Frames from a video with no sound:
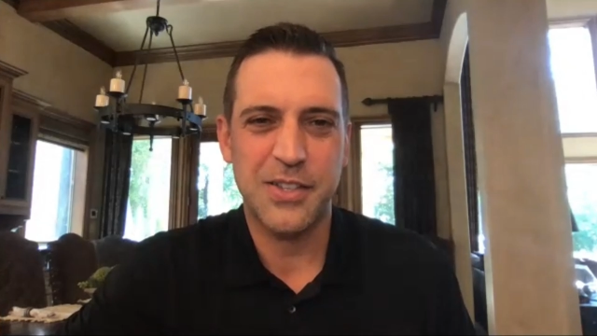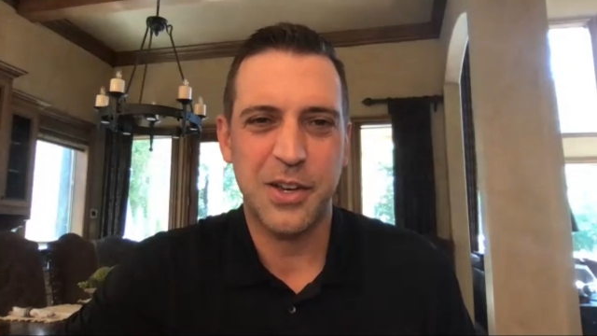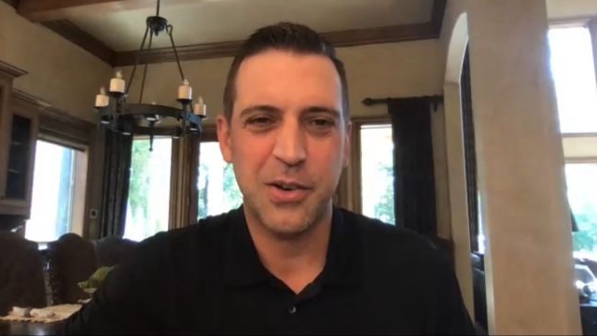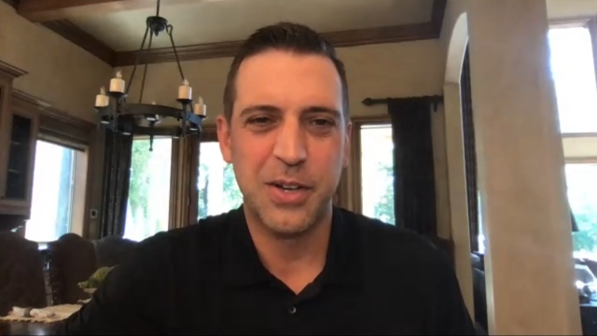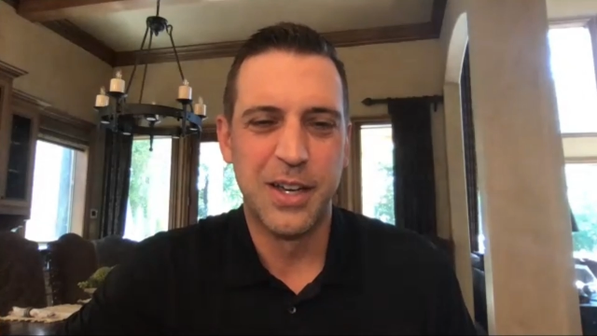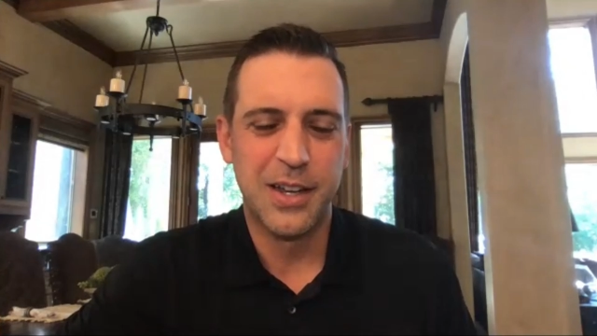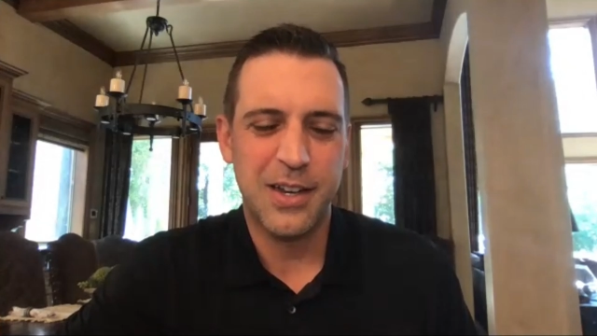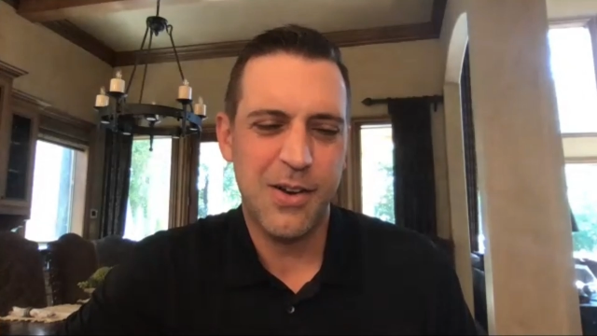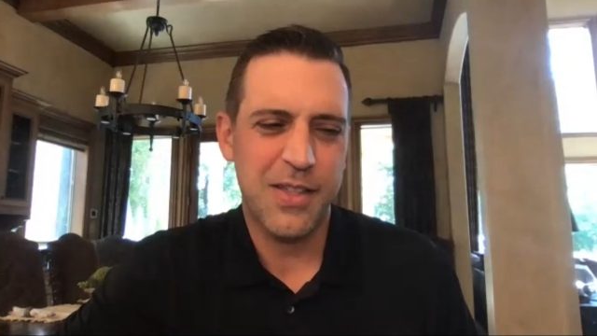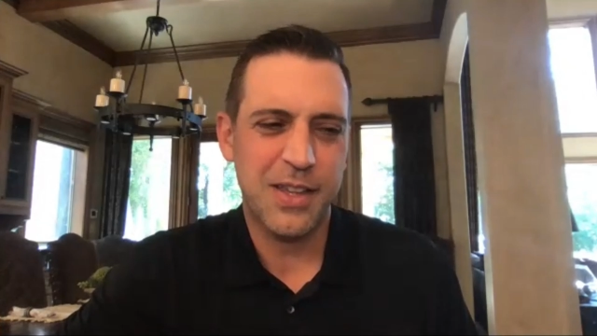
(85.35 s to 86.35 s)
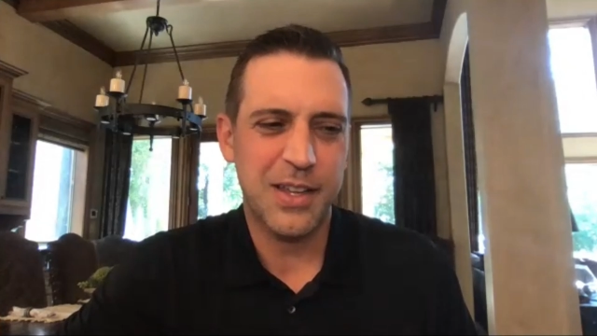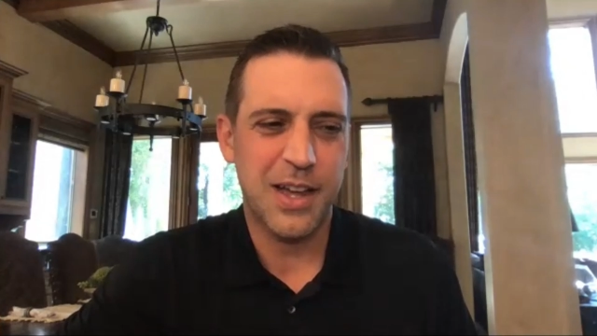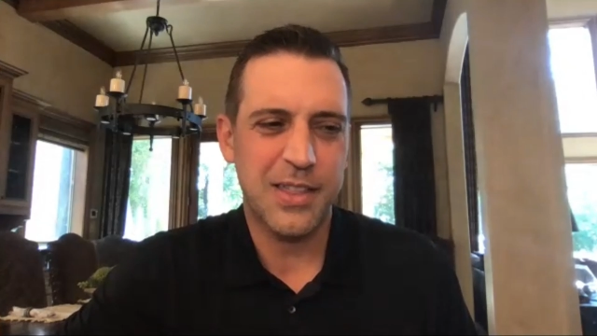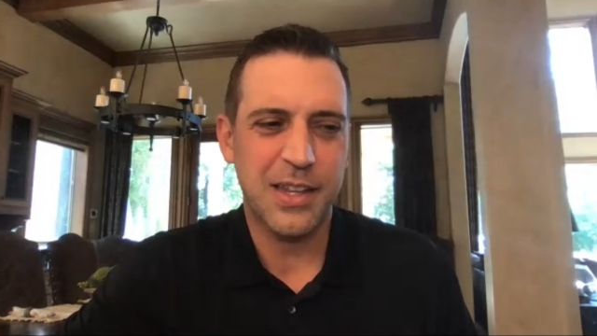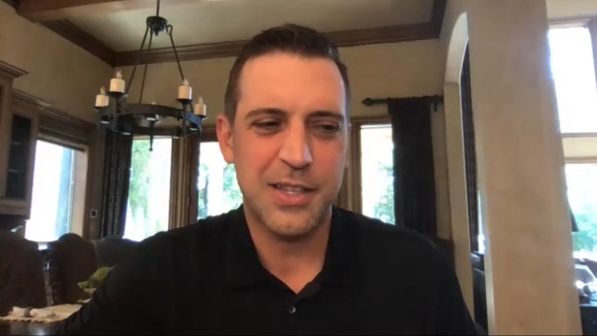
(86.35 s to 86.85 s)
So, no, I think
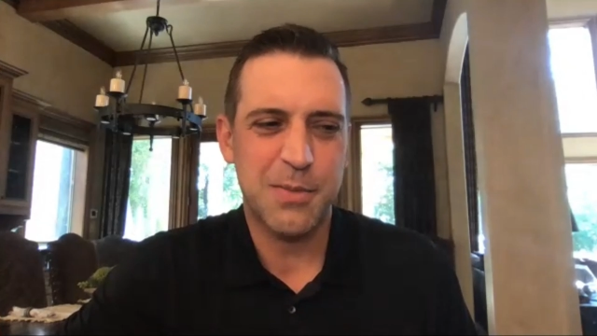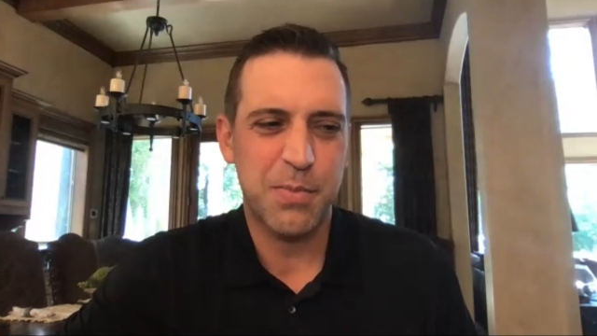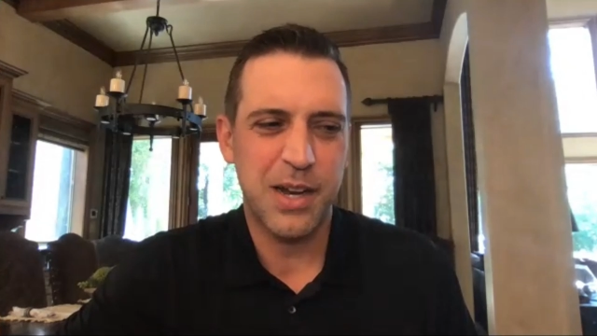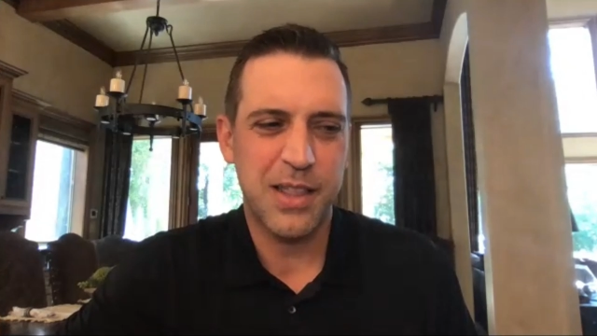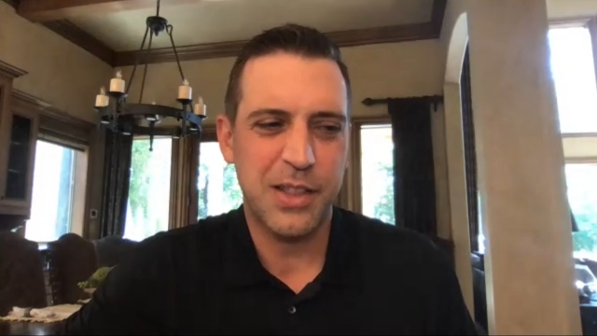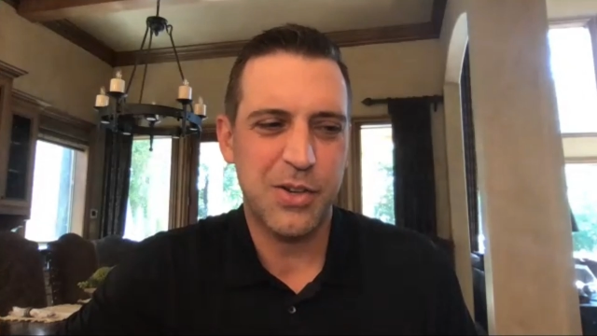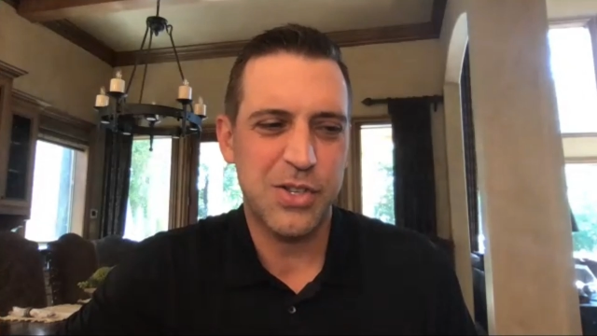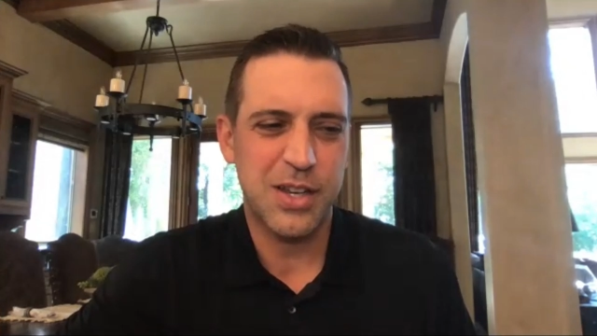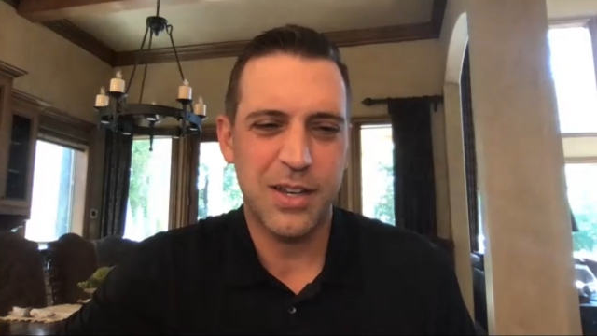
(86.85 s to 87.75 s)
there's